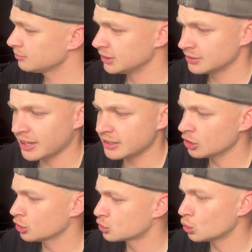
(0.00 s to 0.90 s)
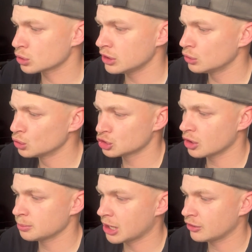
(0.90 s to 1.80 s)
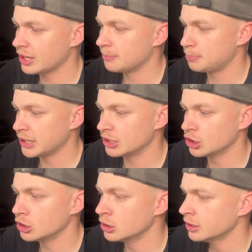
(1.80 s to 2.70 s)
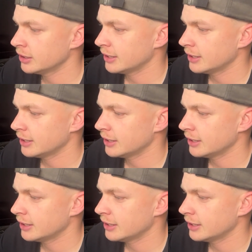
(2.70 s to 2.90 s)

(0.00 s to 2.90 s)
Taking on Courtney Laws, Tom Curry, and Ben Earl.